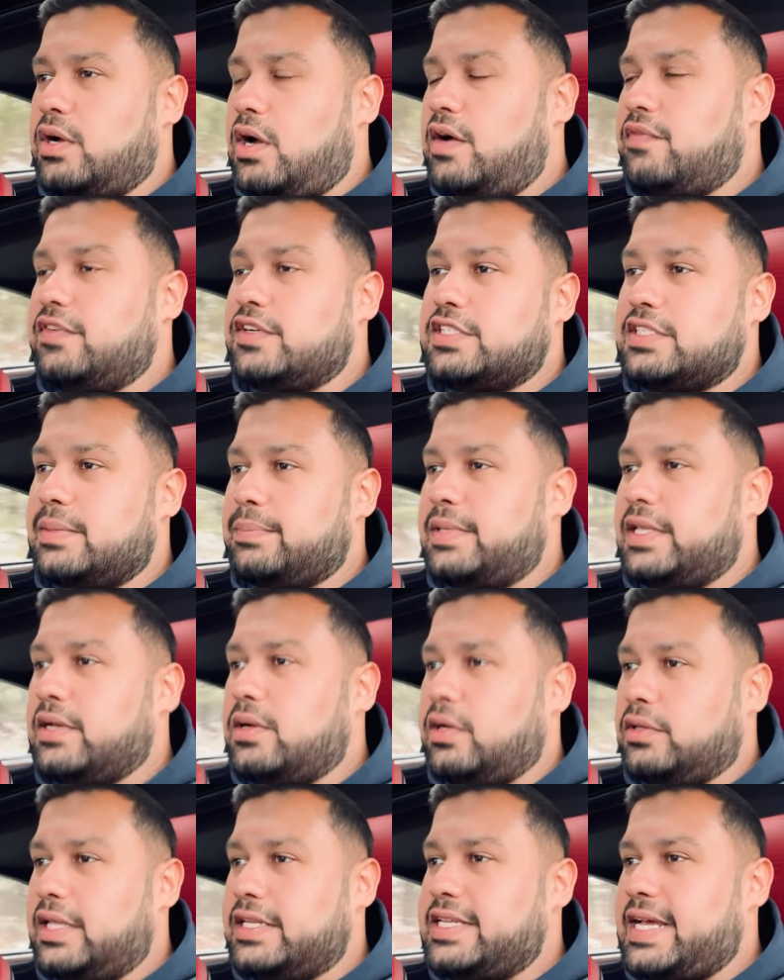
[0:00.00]
offer something
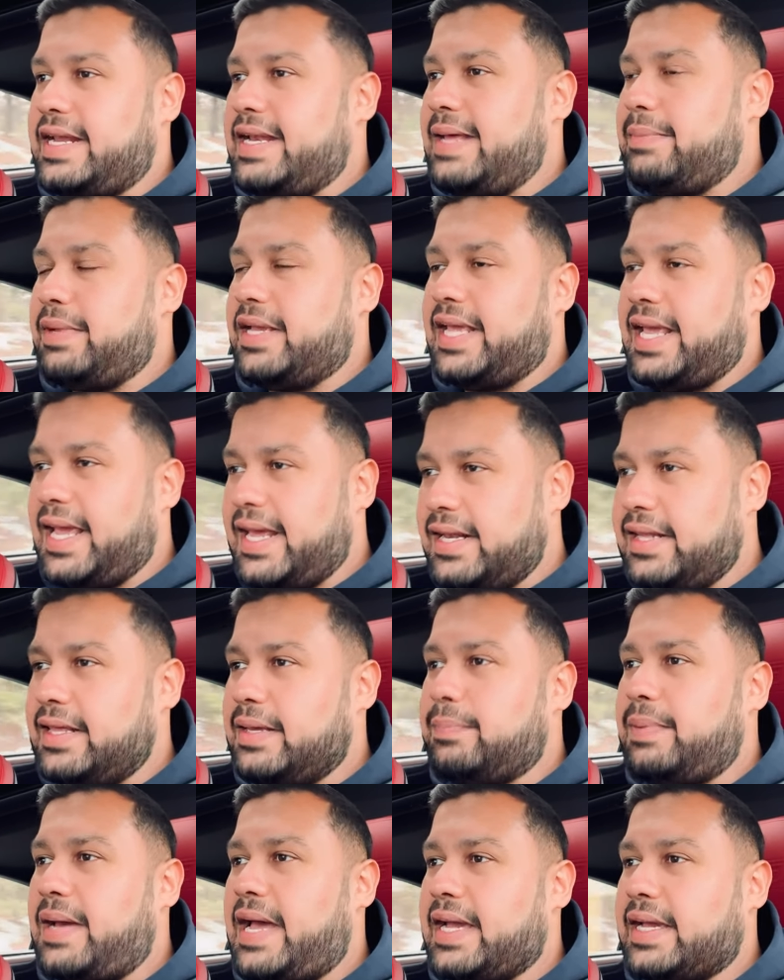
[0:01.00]
called the Dynamic
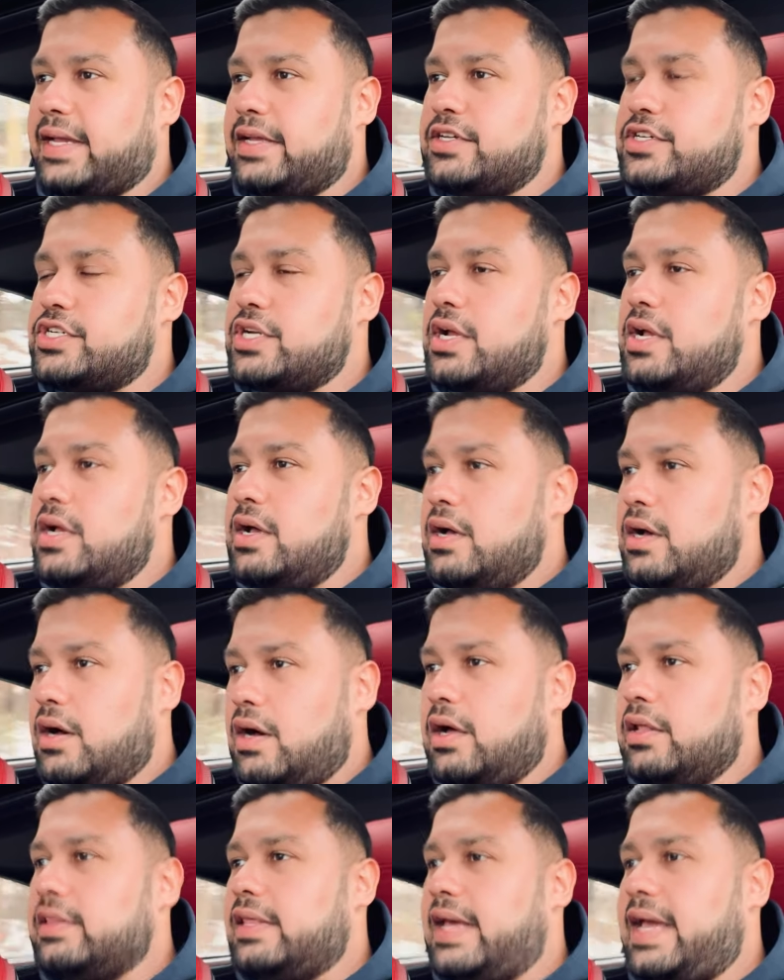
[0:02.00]
Handling Package
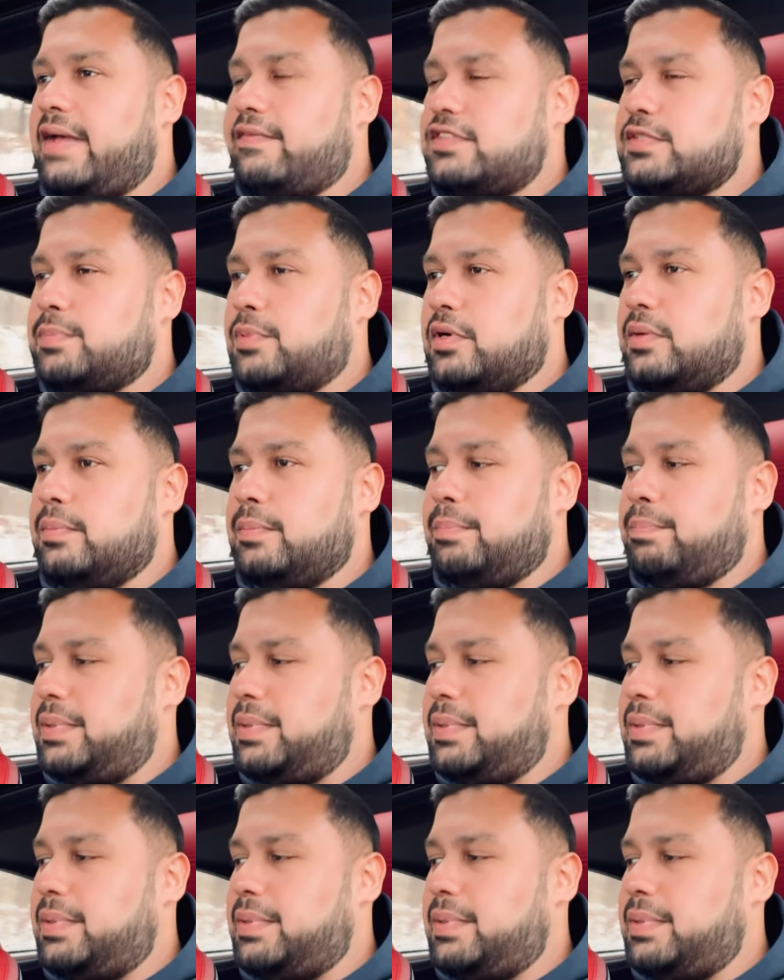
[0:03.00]
on the F-Sport,